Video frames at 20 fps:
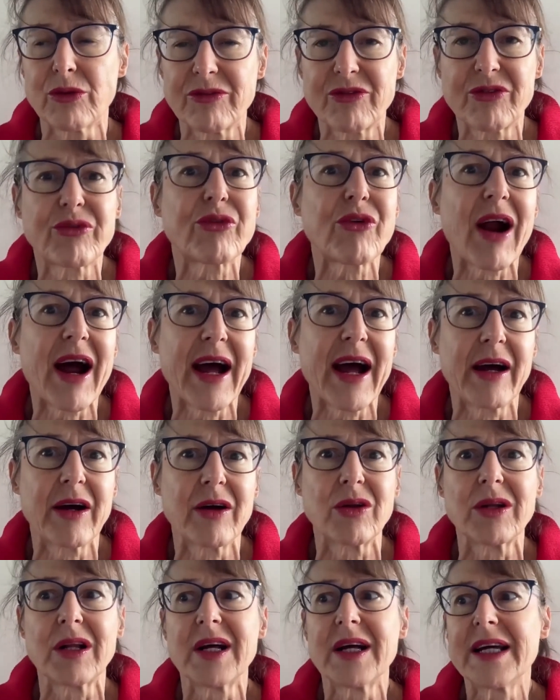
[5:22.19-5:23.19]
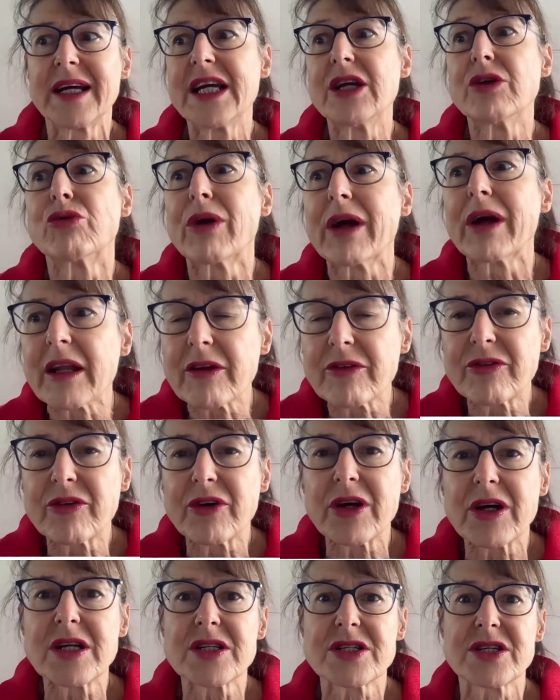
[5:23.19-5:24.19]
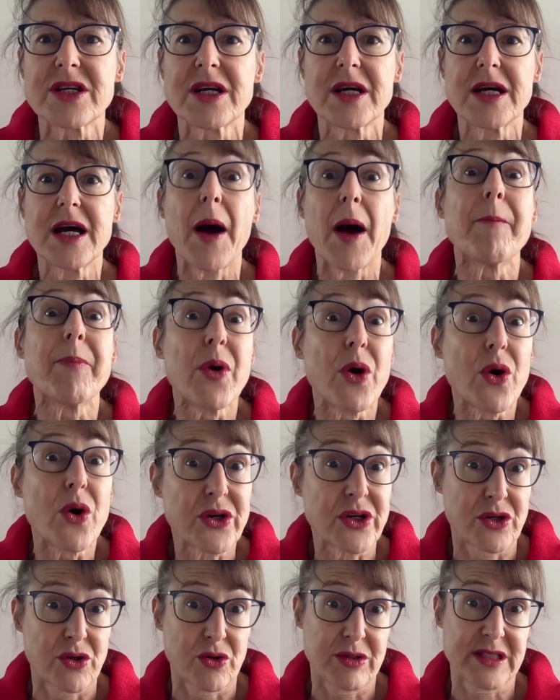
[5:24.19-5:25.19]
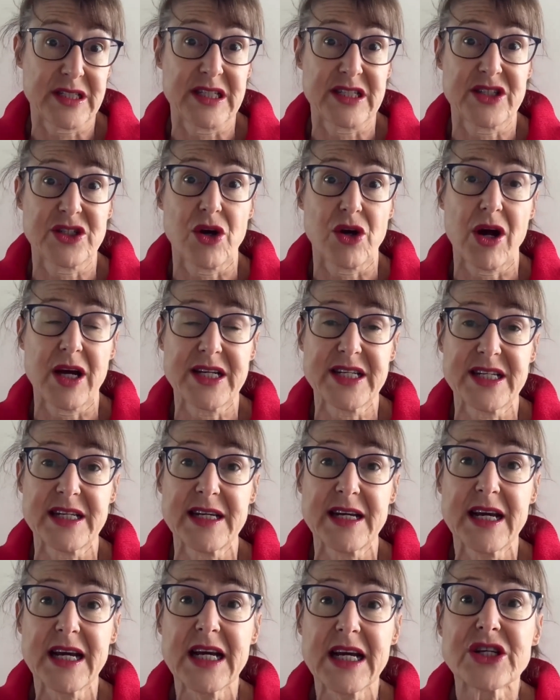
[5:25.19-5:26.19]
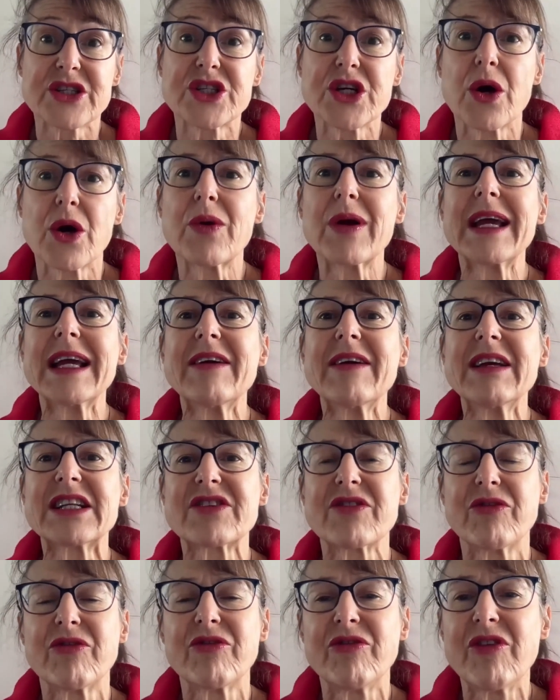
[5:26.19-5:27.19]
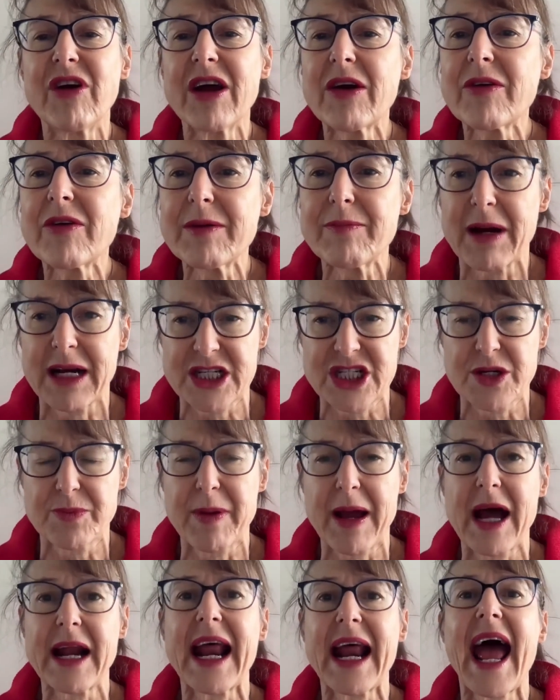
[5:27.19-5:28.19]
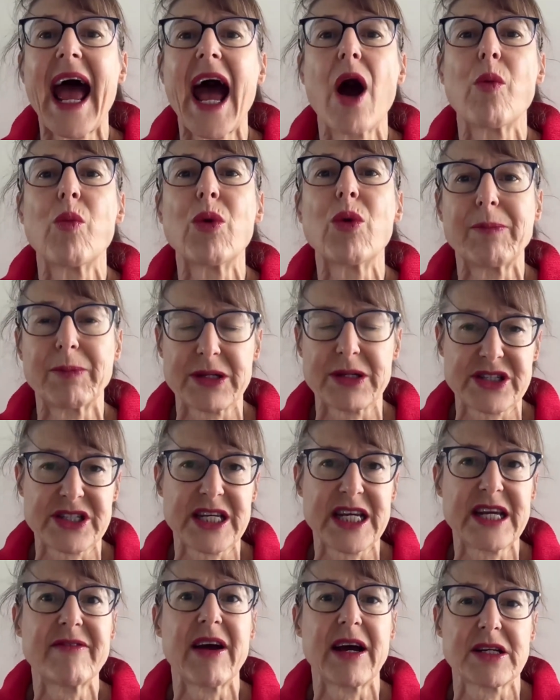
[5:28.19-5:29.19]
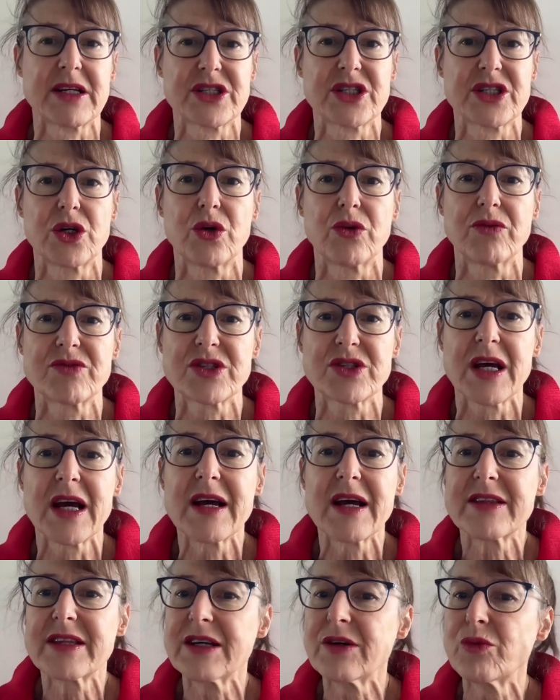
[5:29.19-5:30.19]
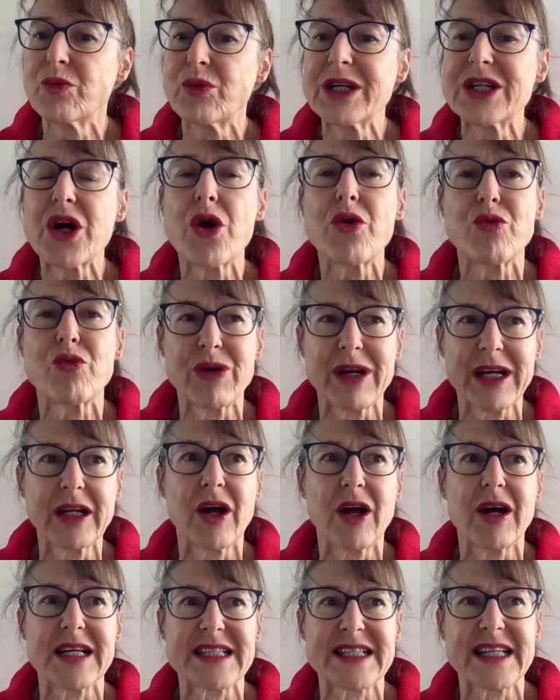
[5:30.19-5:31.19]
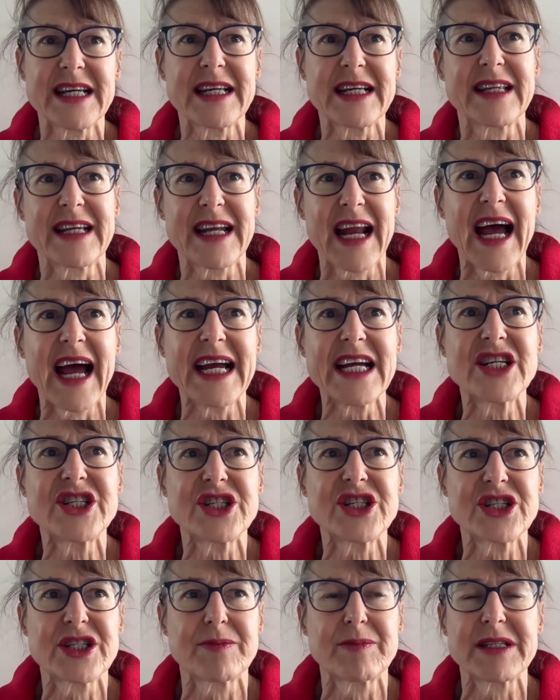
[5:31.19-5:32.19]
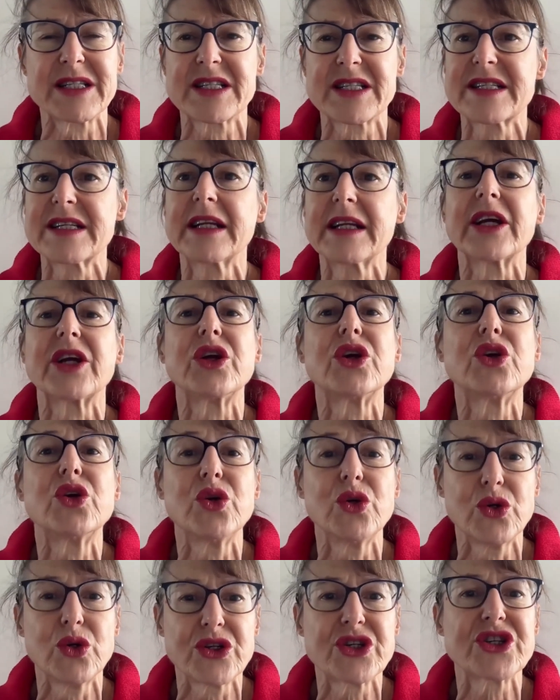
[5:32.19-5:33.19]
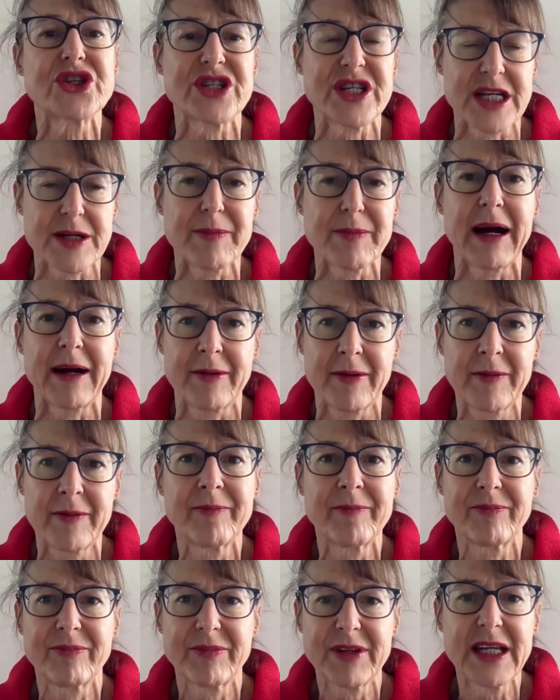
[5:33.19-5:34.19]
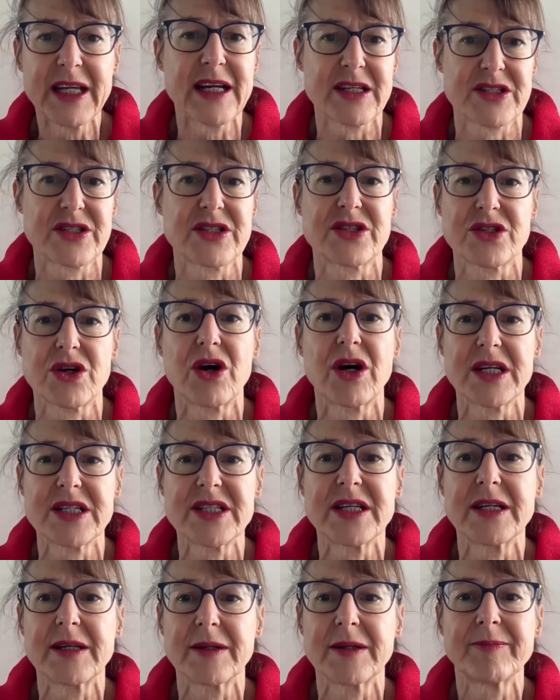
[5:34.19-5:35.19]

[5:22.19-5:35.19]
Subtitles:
frail, irrelevant, a burden on society. So it's very much about how we perceive ourselves. That we don't realise that ageism is still a huge stigma in our society.